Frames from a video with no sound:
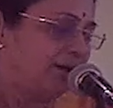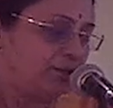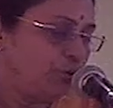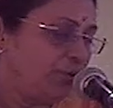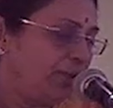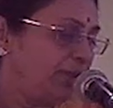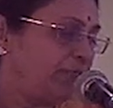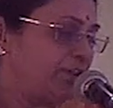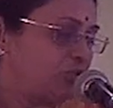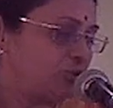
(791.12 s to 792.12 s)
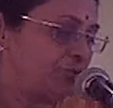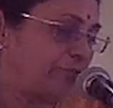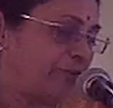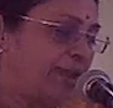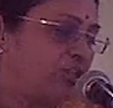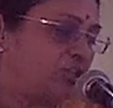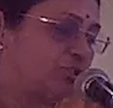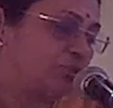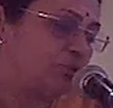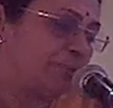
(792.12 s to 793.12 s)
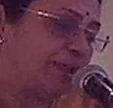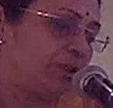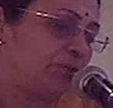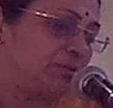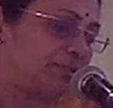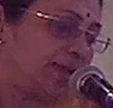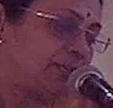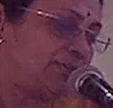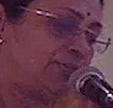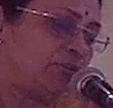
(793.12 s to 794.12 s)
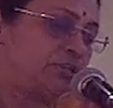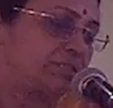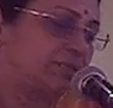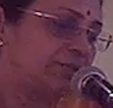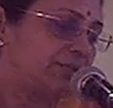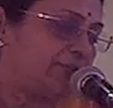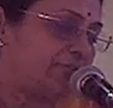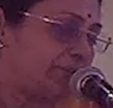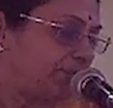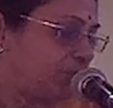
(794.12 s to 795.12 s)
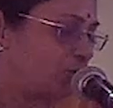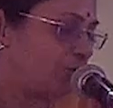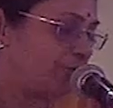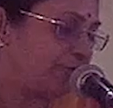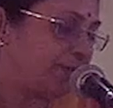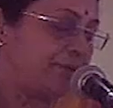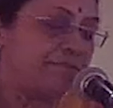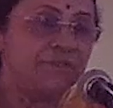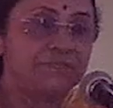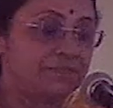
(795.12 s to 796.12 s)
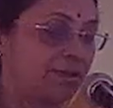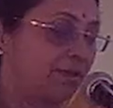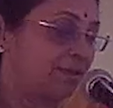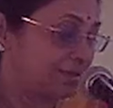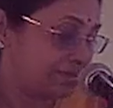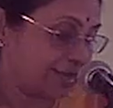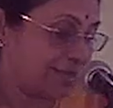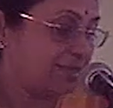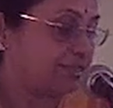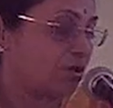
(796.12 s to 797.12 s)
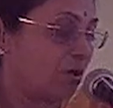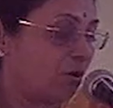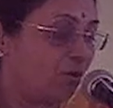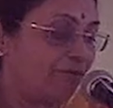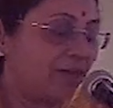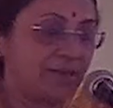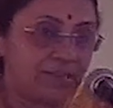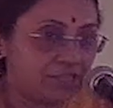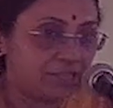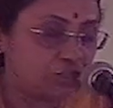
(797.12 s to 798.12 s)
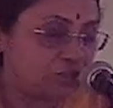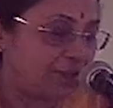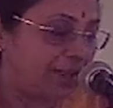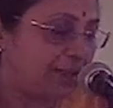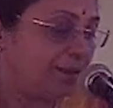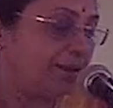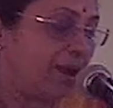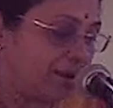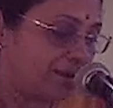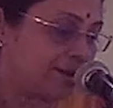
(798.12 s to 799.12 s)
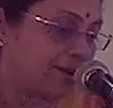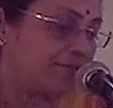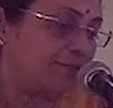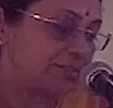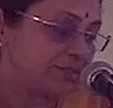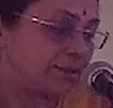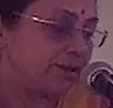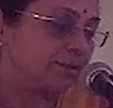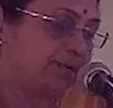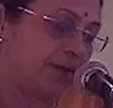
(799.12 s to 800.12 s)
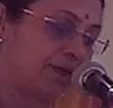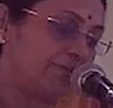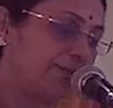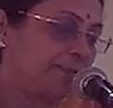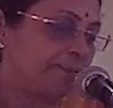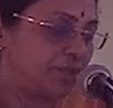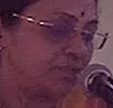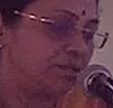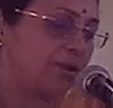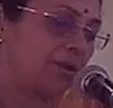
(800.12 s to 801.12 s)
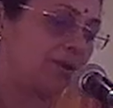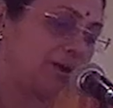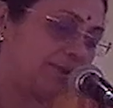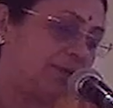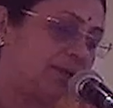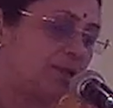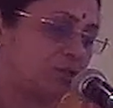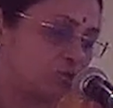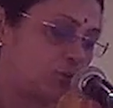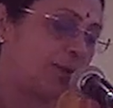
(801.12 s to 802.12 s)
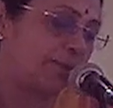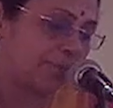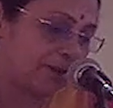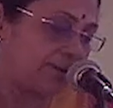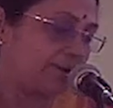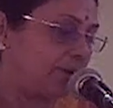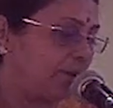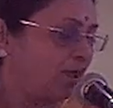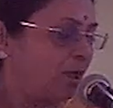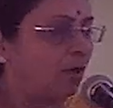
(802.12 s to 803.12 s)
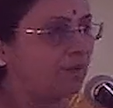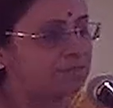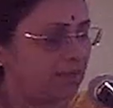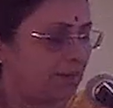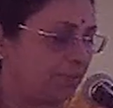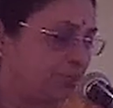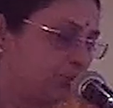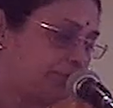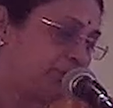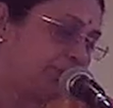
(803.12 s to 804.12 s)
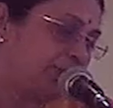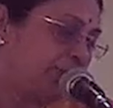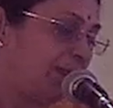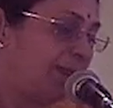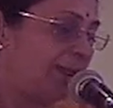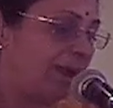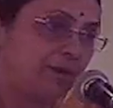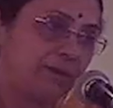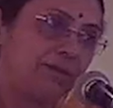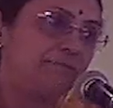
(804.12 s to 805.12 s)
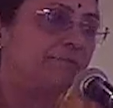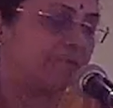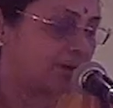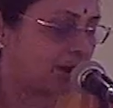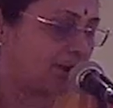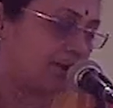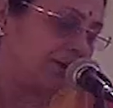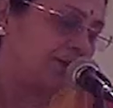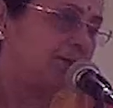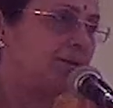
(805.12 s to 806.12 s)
A unique feature of ancient town planning was that it fostered the development of diverse styles of architecture like Nagara, Vesara, Dravida, Panchala, Gandhara, Chola, Pandya, Hoysala, Buddhist, Lata, Varata.